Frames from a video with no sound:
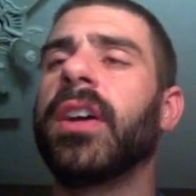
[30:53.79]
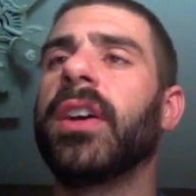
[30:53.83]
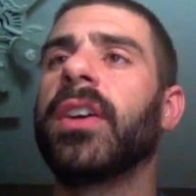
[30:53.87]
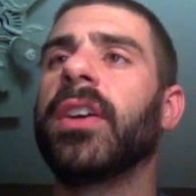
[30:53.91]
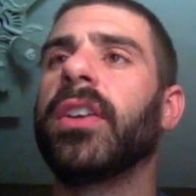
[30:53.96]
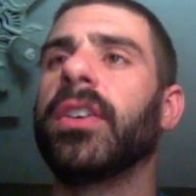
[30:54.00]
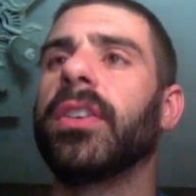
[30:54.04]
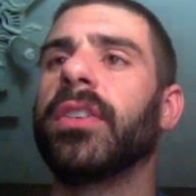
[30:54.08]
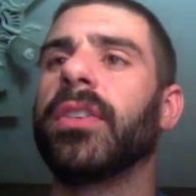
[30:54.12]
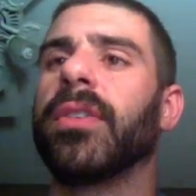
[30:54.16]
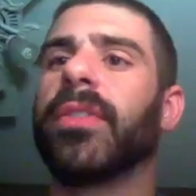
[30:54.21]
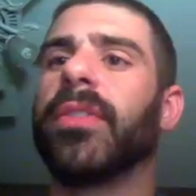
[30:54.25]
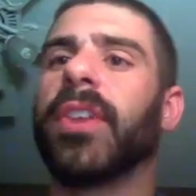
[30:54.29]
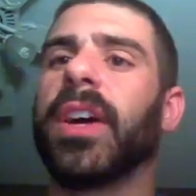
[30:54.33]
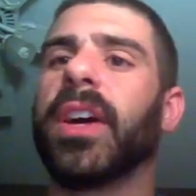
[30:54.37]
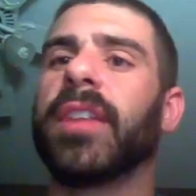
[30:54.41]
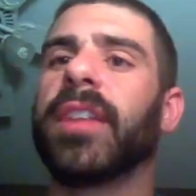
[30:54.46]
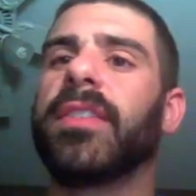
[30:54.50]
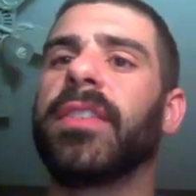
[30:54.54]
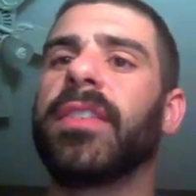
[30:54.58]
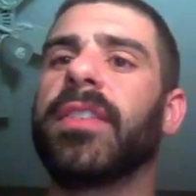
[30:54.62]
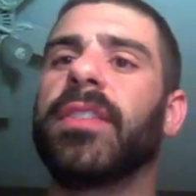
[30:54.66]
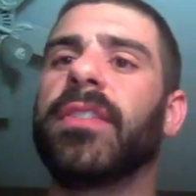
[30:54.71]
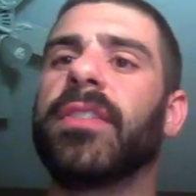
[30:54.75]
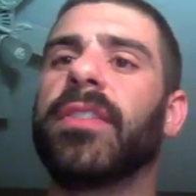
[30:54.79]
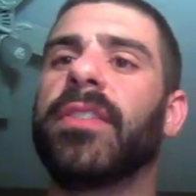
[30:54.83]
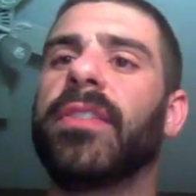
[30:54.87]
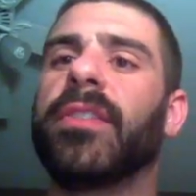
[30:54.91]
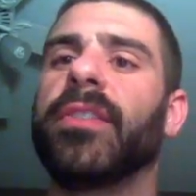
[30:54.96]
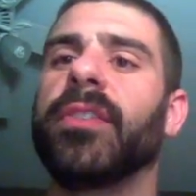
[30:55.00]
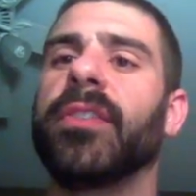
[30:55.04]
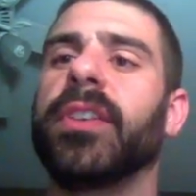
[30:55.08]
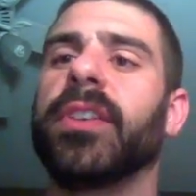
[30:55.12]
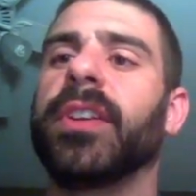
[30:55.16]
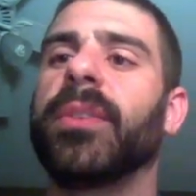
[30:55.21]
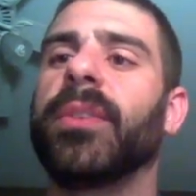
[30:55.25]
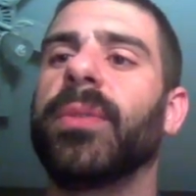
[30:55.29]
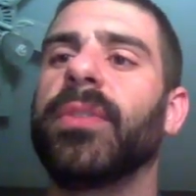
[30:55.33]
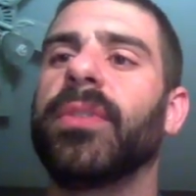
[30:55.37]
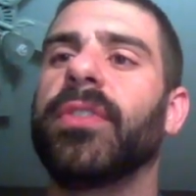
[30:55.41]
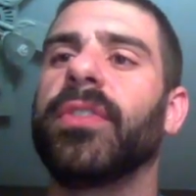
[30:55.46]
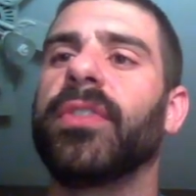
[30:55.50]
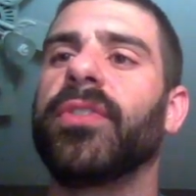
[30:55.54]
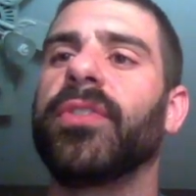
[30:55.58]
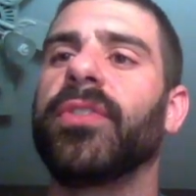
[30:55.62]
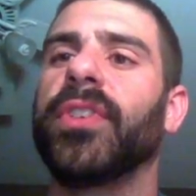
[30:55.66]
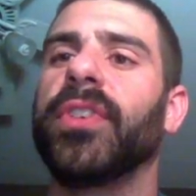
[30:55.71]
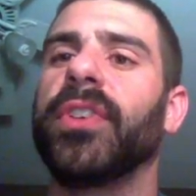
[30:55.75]
You know, Thought Seizes or
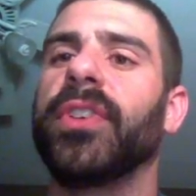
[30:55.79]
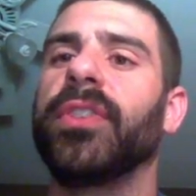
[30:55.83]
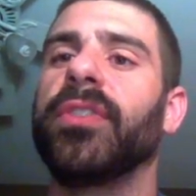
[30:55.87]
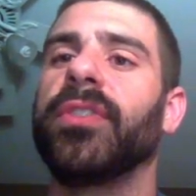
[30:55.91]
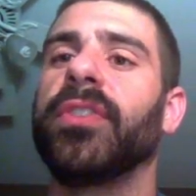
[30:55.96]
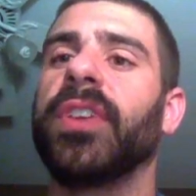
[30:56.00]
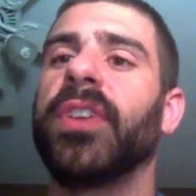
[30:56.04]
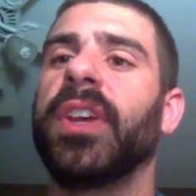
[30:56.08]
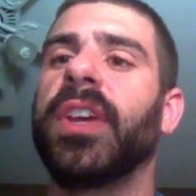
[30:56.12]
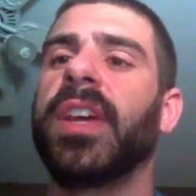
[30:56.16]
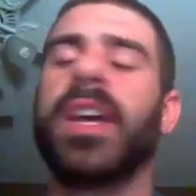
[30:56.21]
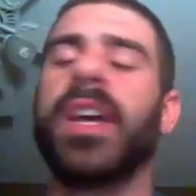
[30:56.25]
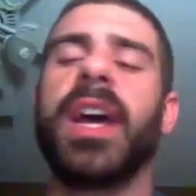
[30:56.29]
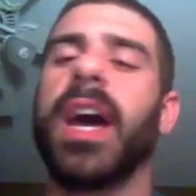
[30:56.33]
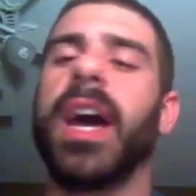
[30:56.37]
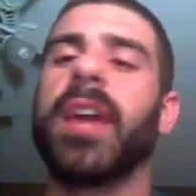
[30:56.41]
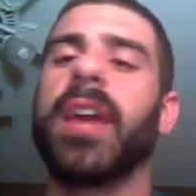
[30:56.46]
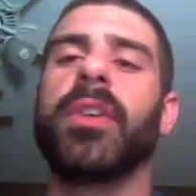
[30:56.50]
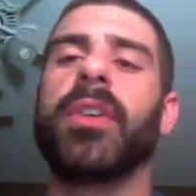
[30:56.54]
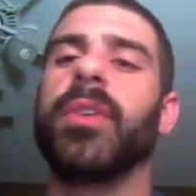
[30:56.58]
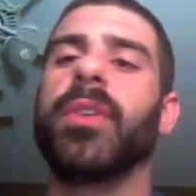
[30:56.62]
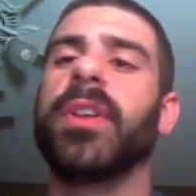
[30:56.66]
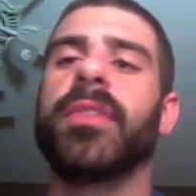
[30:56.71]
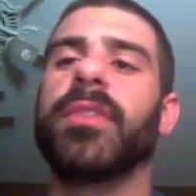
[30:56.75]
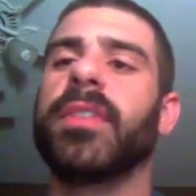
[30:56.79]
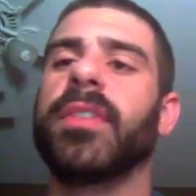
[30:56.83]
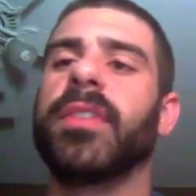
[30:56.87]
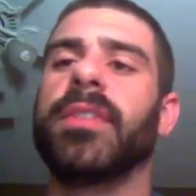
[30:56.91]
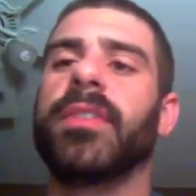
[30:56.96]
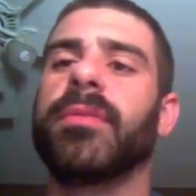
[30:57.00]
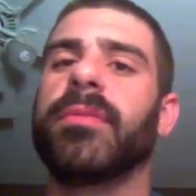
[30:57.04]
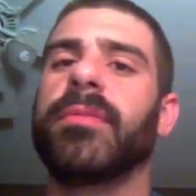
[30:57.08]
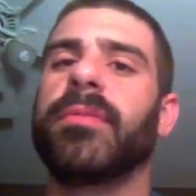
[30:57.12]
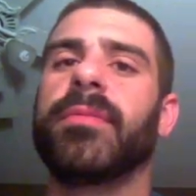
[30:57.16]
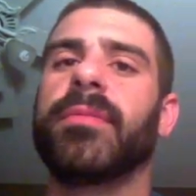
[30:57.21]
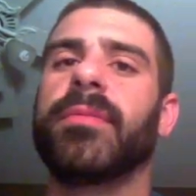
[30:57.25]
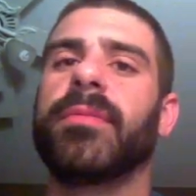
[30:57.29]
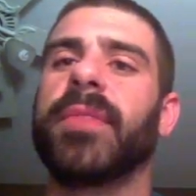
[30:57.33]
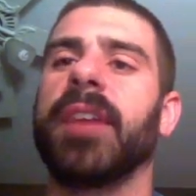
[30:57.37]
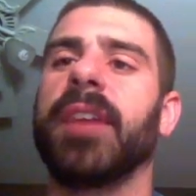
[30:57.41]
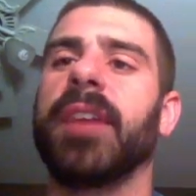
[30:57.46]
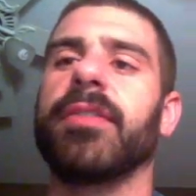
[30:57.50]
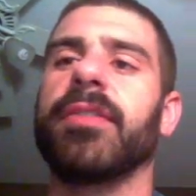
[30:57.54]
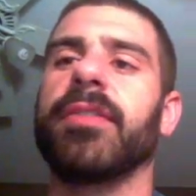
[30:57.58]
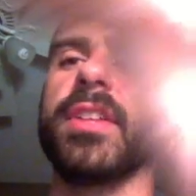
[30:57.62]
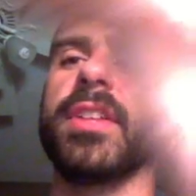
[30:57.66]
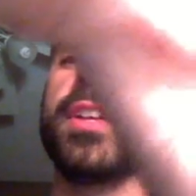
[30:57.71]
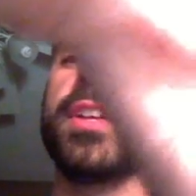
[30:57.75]
Inquisitions. I don't even have
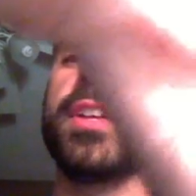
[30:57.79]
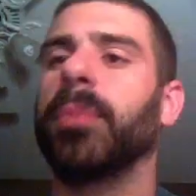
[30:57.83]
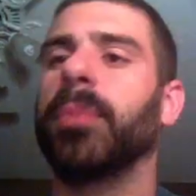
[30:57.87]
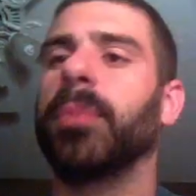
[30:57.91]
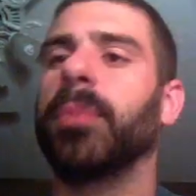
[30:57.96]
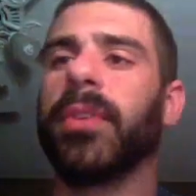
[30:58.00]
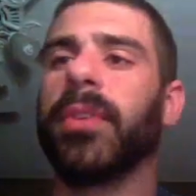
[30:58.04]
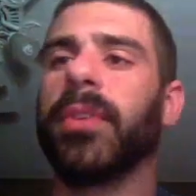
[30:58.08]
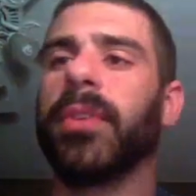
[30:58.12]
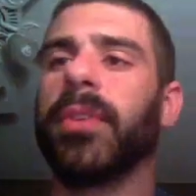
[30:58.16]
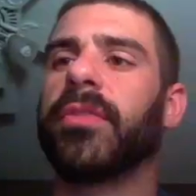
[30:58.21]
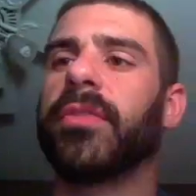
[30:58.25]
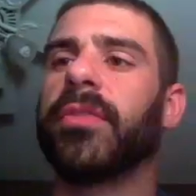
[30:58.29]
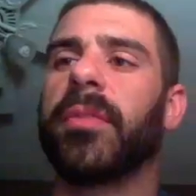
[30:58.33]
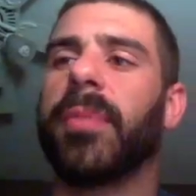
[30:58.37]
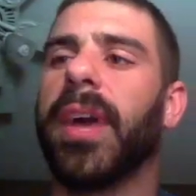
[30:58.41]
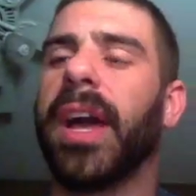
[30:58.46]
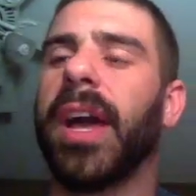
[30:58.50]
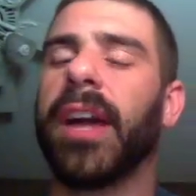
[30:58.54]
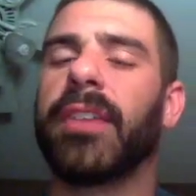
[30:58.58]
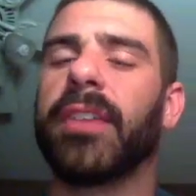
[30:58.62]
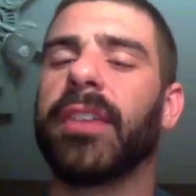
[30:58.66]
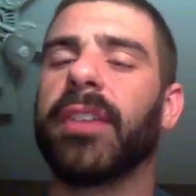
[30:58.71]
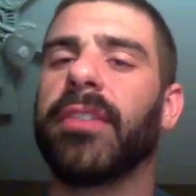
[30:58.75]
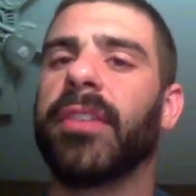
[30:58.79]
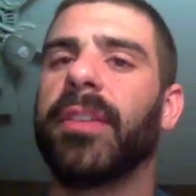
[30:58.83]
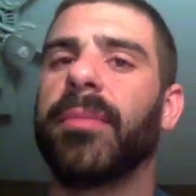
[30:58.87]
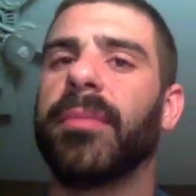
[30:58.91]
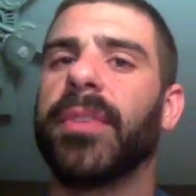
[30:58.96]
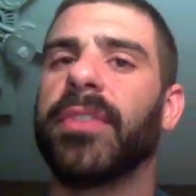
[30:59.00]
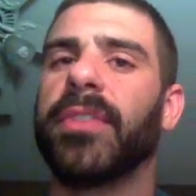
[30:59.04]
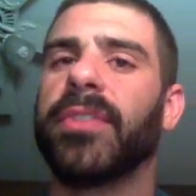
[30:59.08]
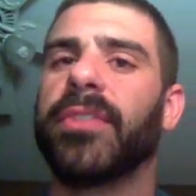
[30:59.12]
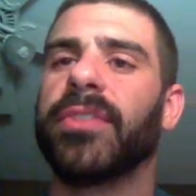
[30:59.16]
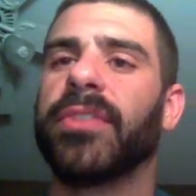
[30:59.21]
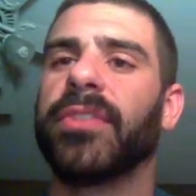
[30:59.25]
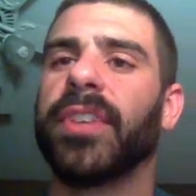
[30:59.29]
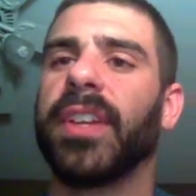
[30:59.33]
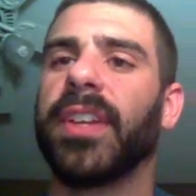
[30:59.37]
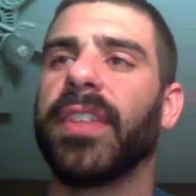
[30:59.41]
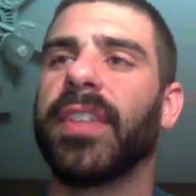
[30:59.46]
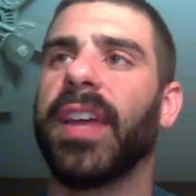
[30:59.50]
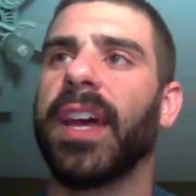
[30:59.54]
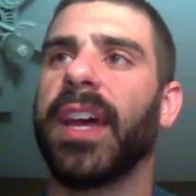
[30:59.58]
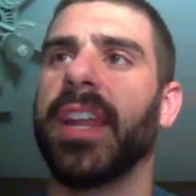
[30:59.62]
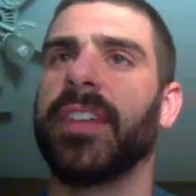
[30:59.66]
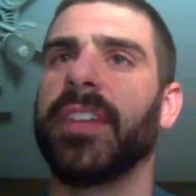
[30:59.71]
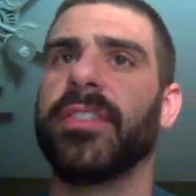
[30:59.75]
to like spoils for a pact or any business like
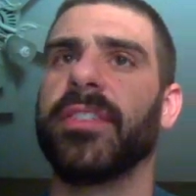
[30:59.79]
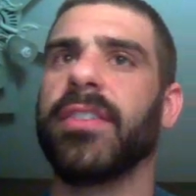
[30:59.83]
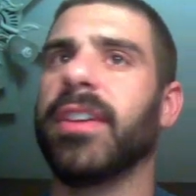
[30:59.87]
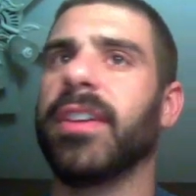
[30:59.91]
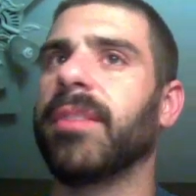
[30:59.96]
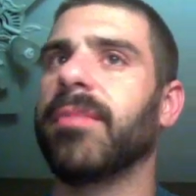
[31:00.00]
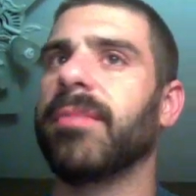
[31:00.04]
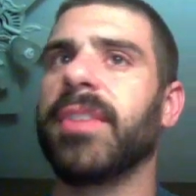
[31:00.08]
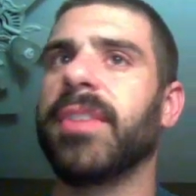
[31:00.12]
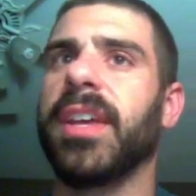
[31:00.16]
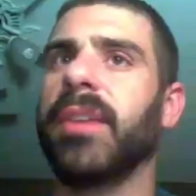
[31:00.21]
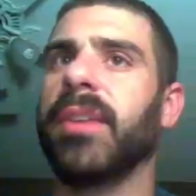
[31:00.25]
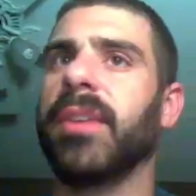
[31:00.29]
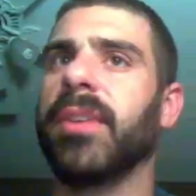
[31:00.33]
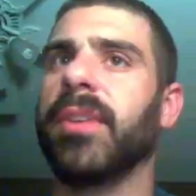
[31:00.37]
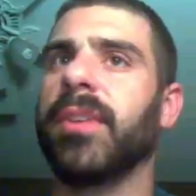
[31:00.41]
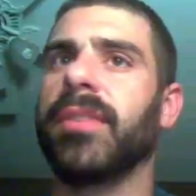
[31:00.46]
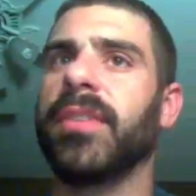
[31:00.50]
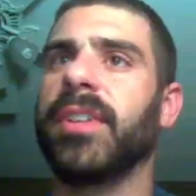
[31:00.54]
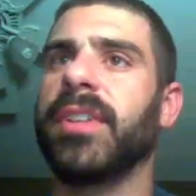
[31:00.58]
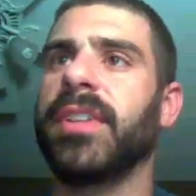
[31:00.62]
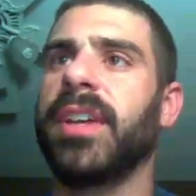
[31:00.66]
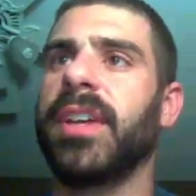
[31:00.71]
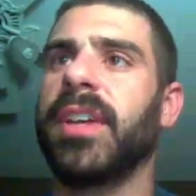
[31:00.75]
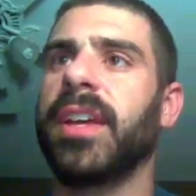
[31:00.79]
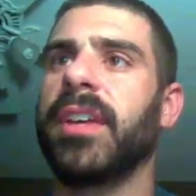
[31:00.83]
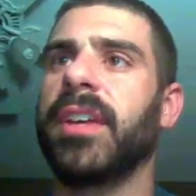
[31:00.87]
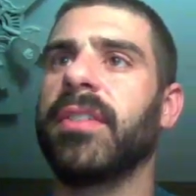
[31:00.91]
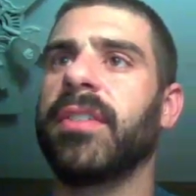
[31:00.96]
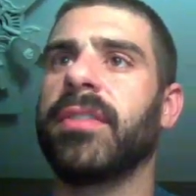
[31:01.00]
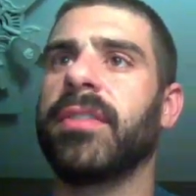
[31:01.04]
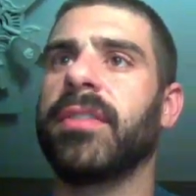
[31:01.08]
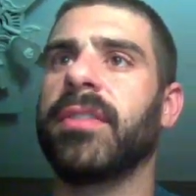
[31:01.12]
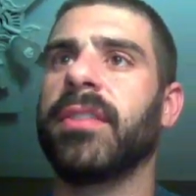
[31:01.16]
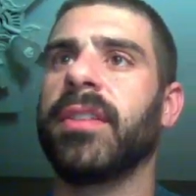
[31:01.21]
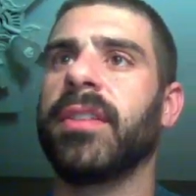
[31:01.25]
that. I just let him take whatever he takes